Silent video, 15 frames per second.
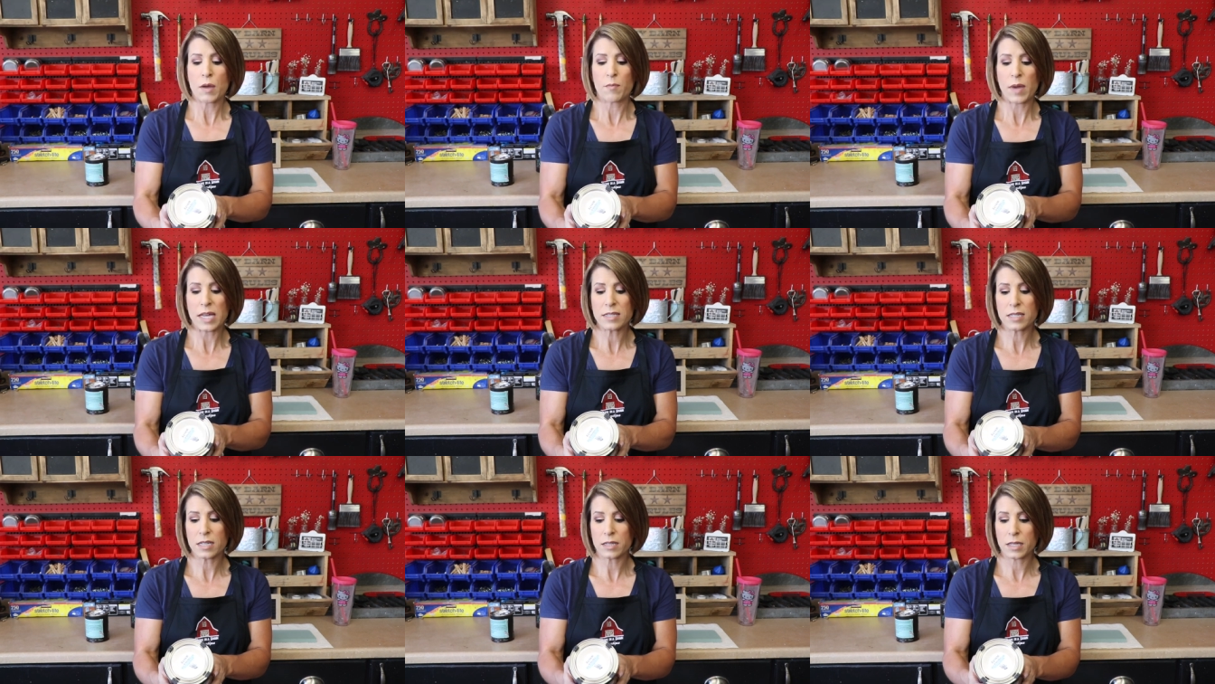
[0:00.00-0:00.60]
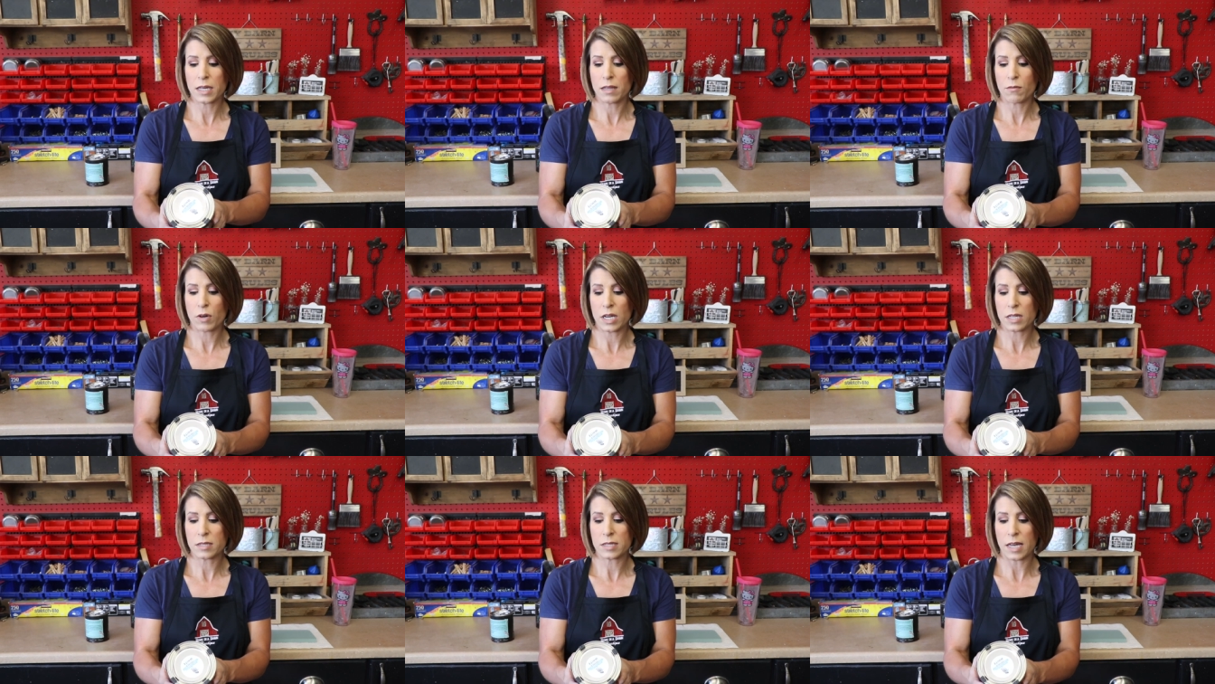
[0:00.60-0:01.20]
Basically,
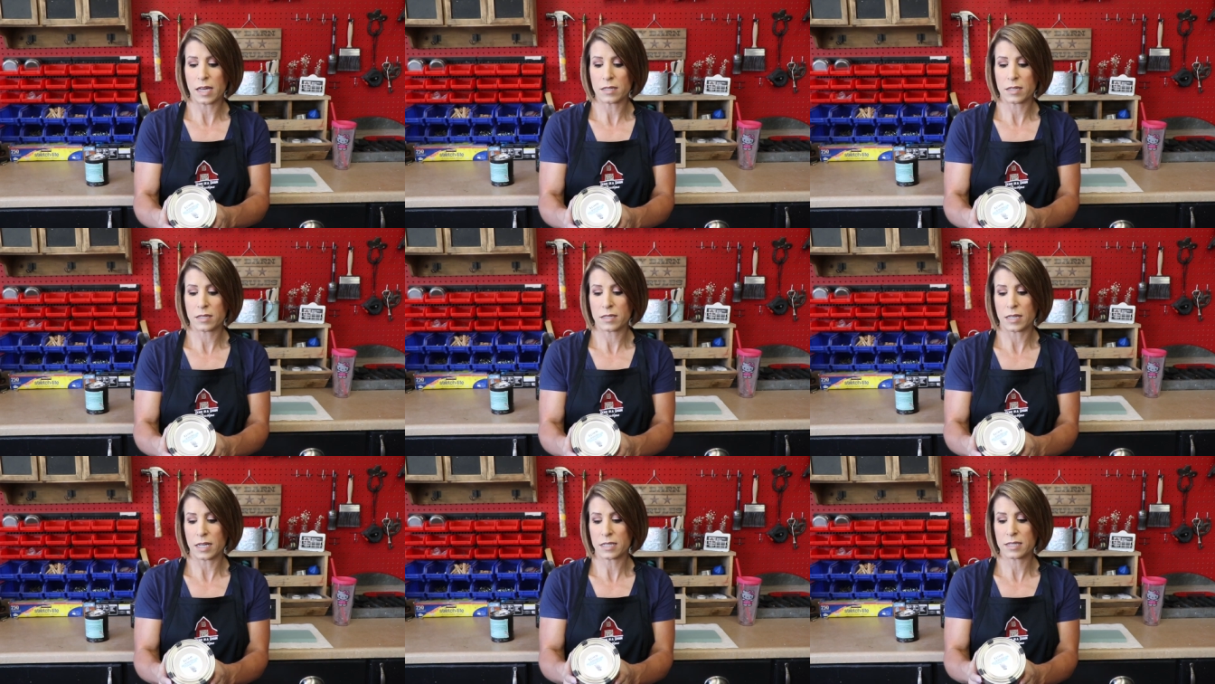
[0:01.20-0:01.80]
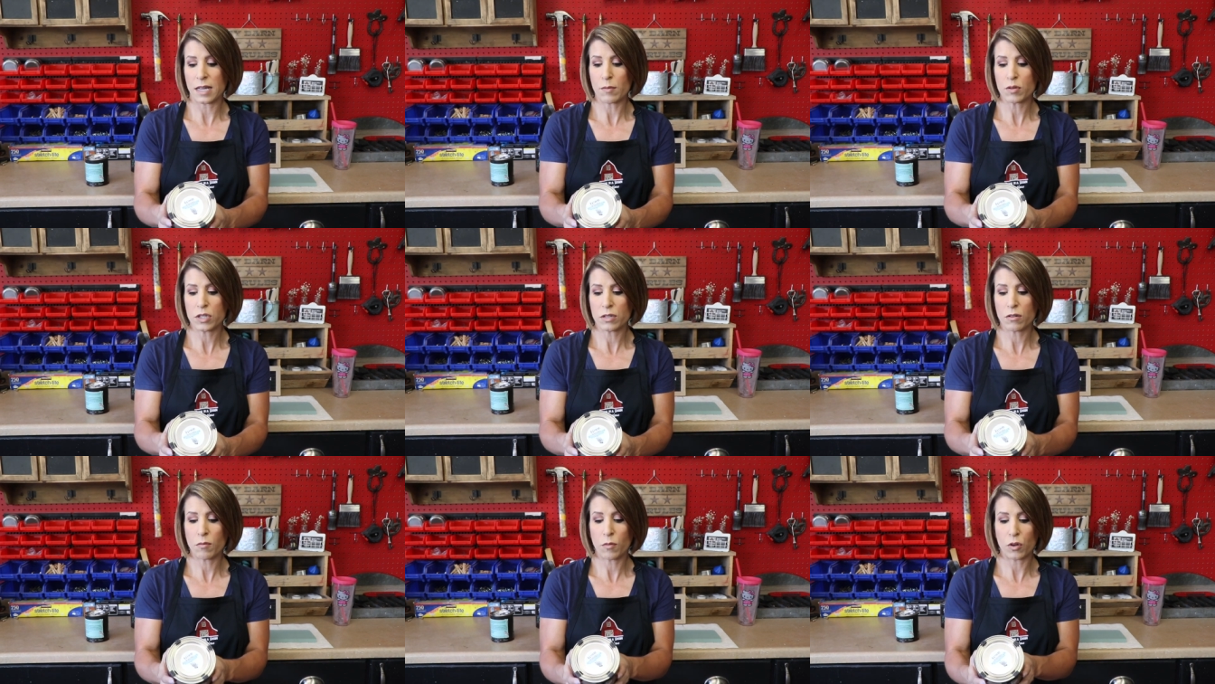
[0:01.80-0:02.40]
what it says, it's an
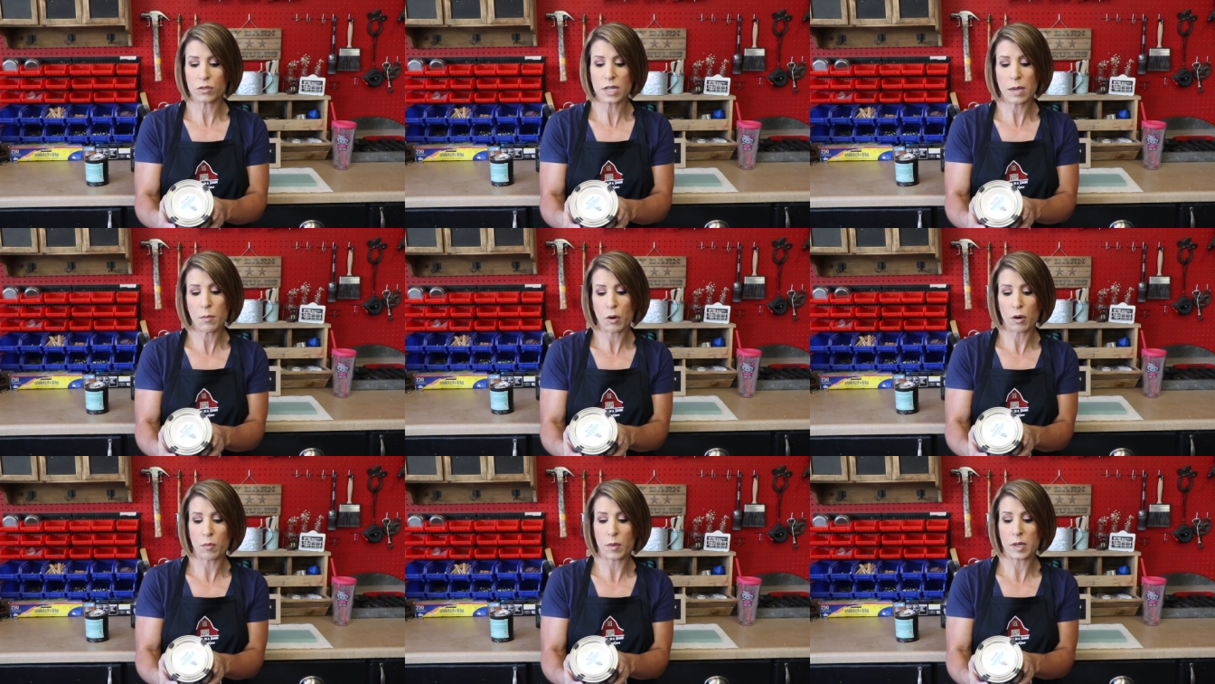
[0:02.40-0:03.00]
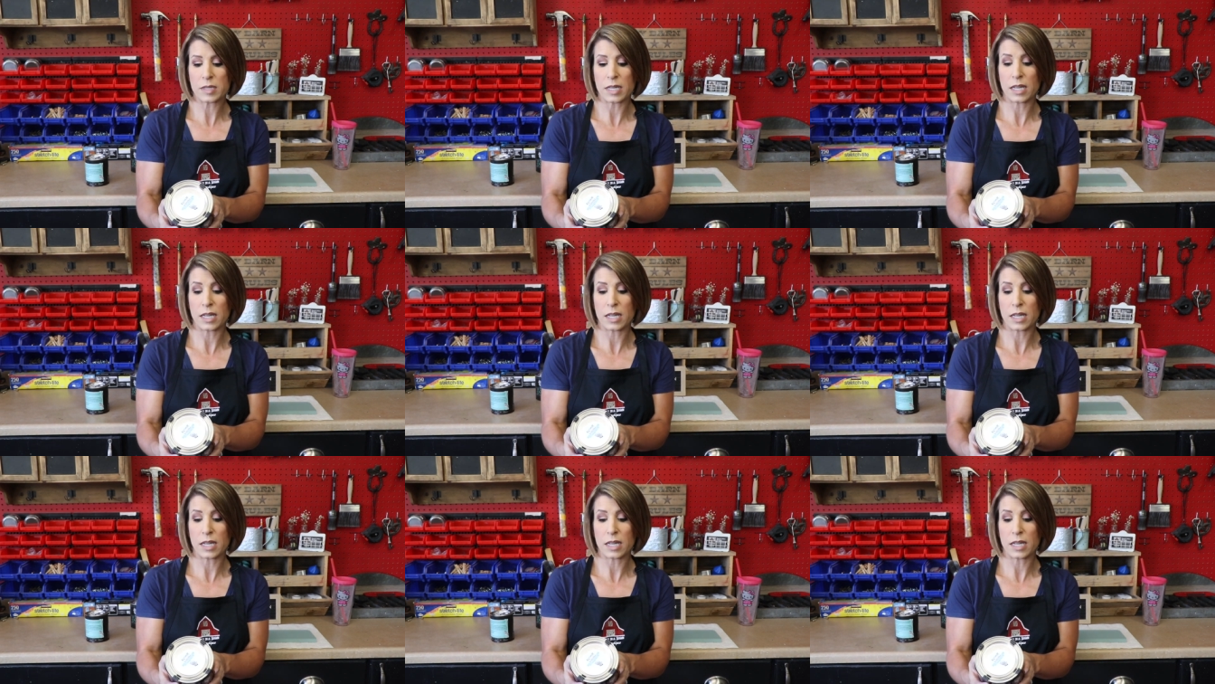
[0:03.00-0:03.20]
exceptional multi-purpose